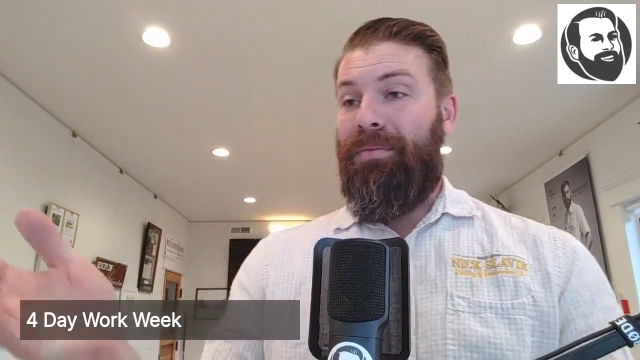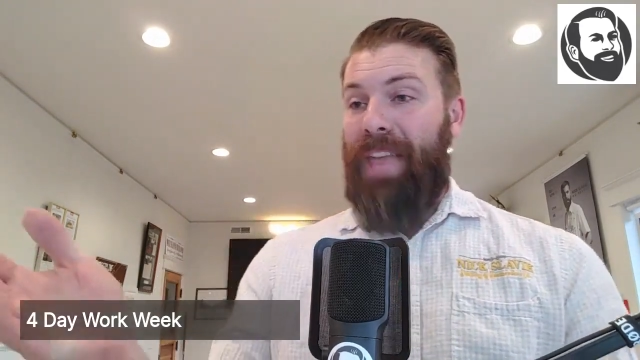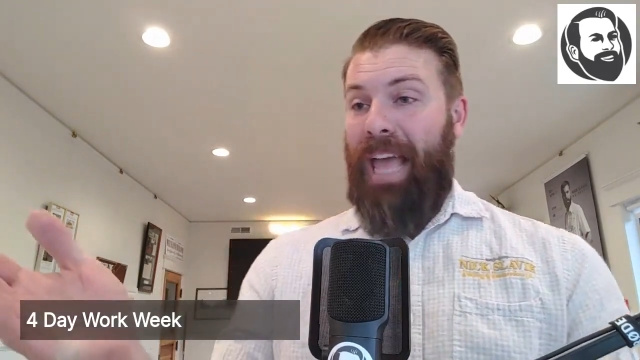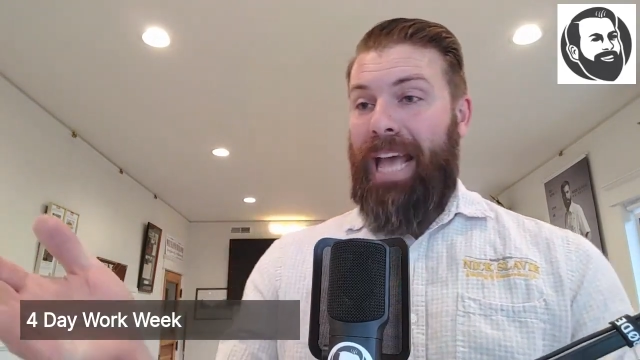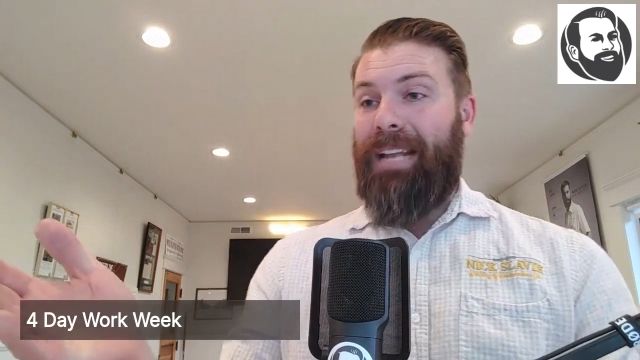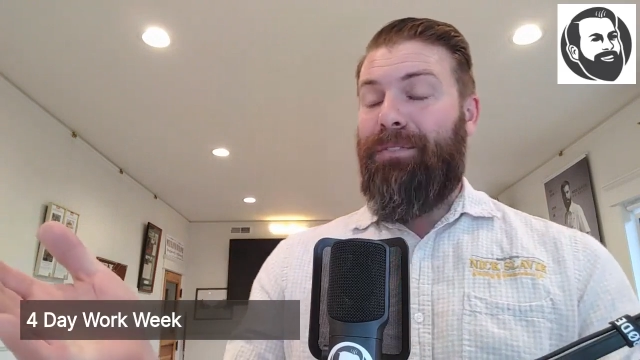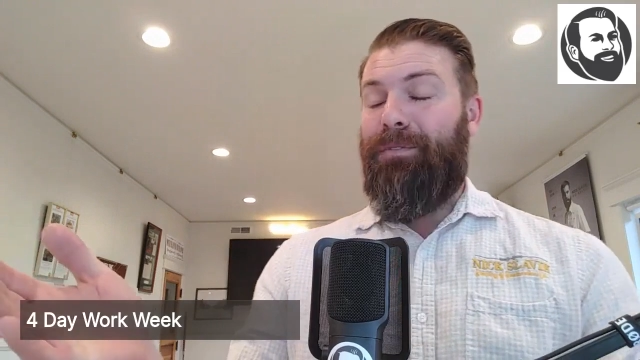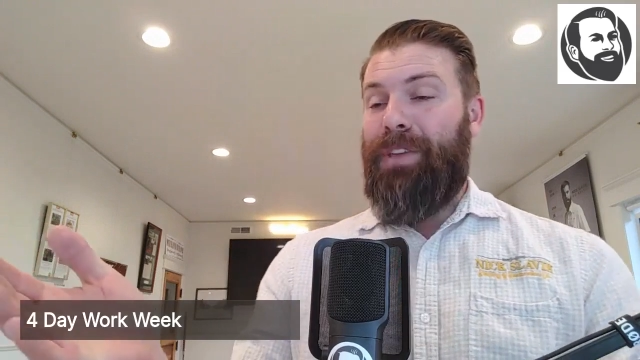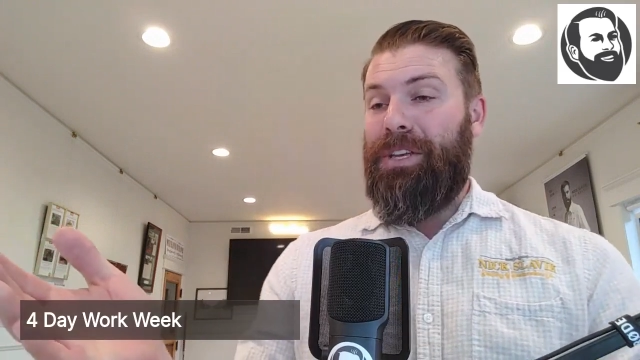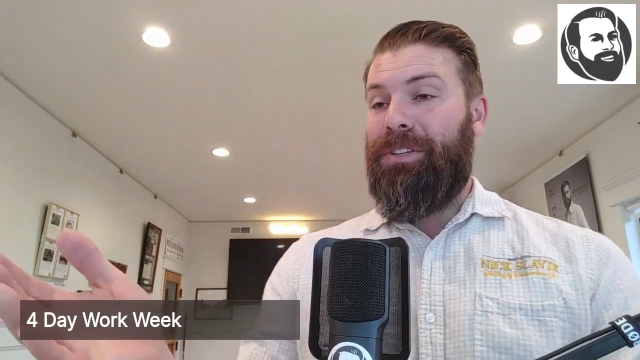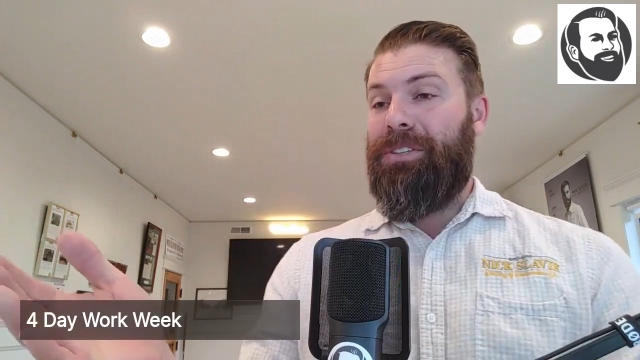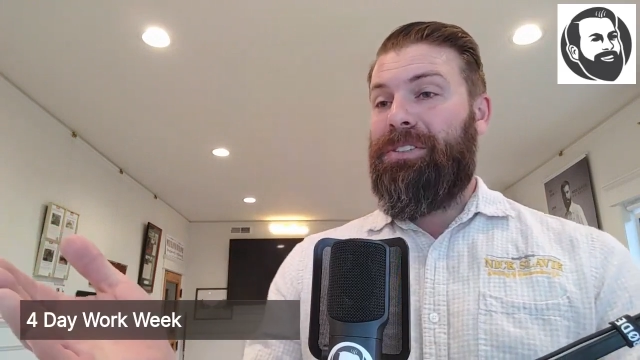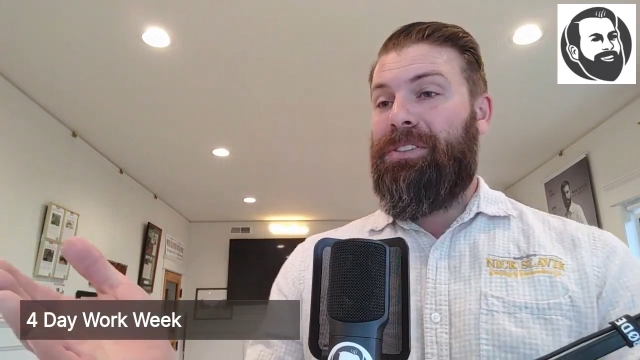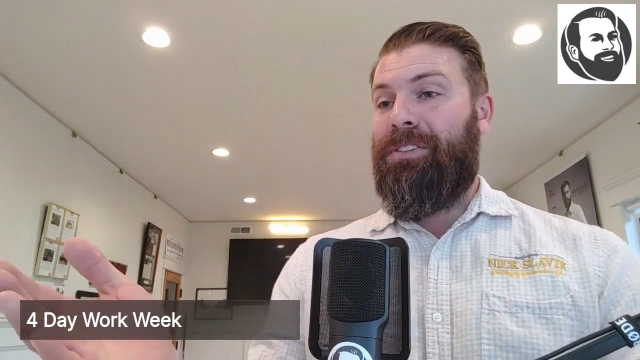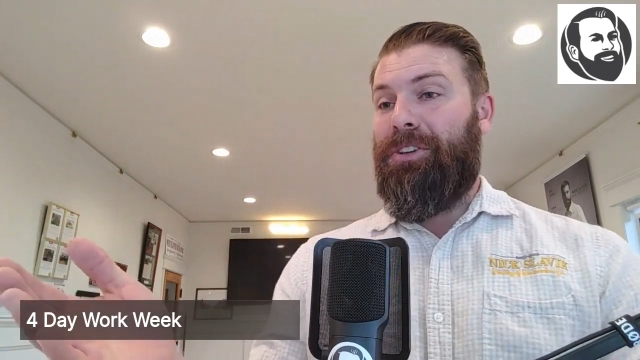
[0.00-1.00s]
That
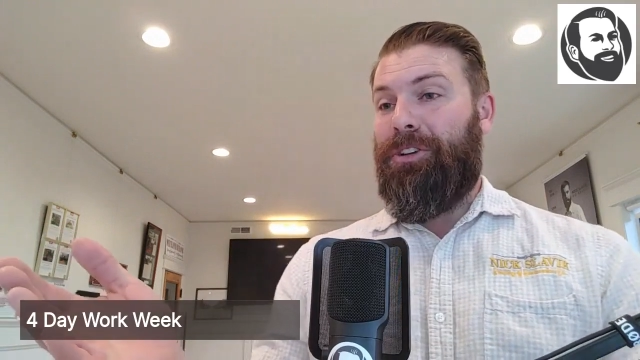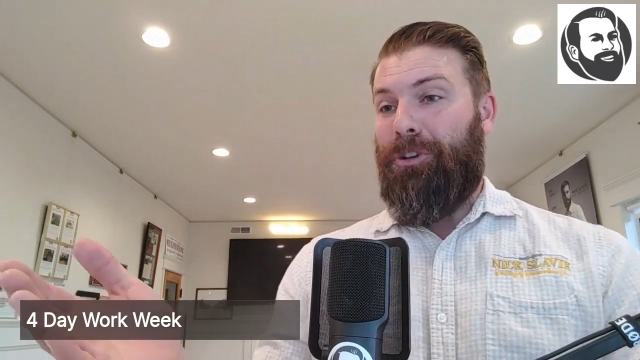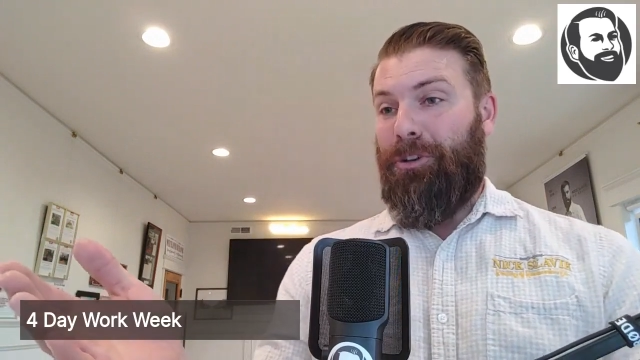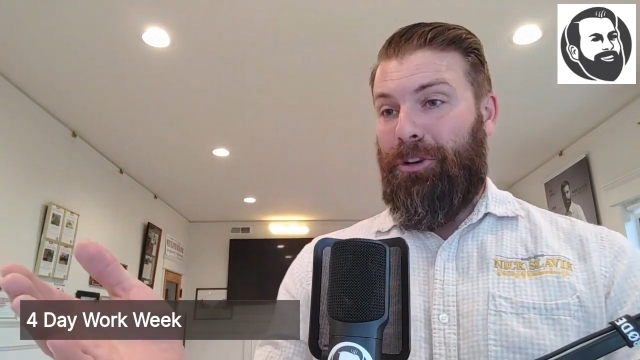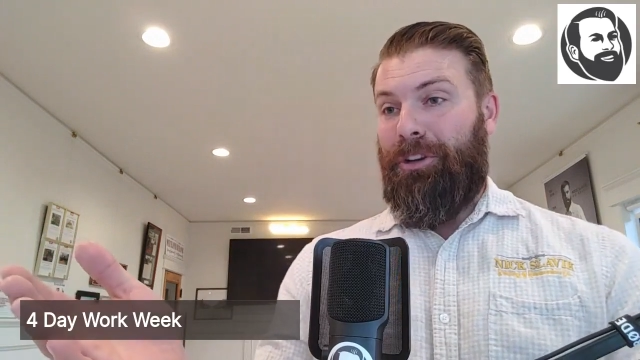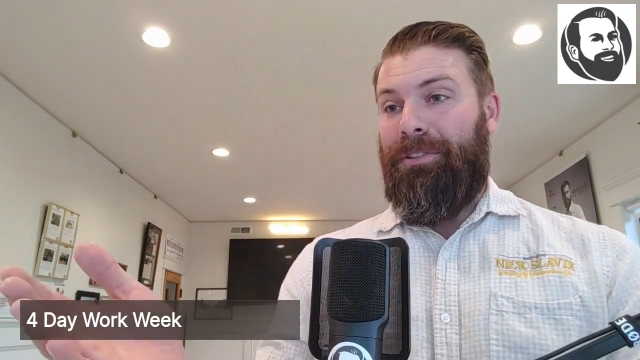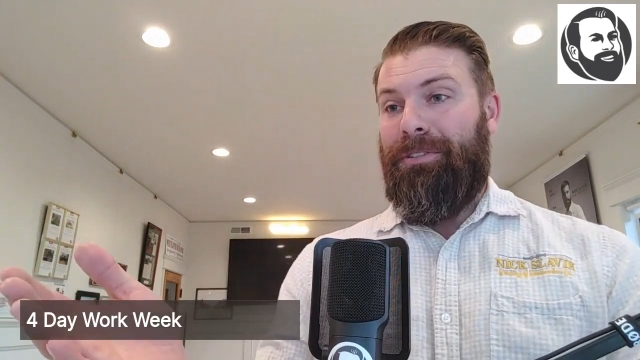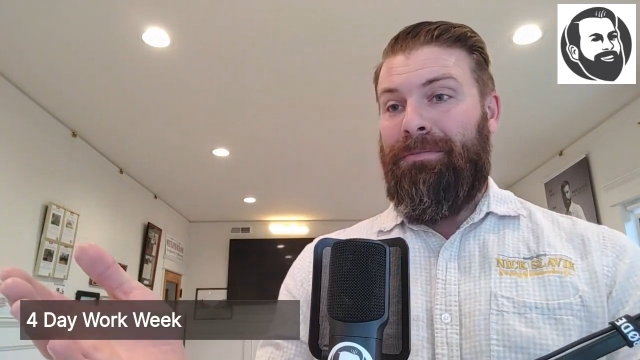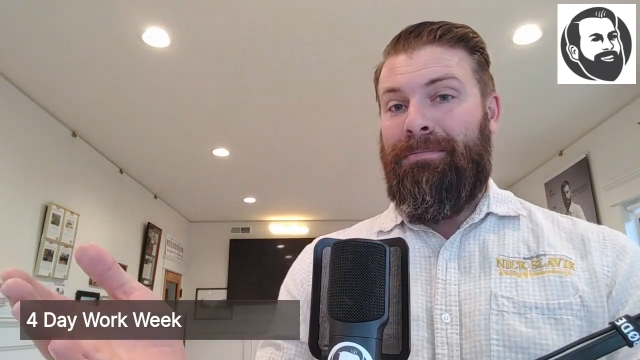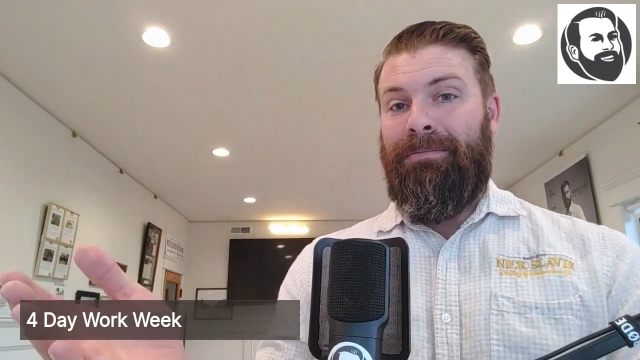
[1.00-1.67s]
feels good.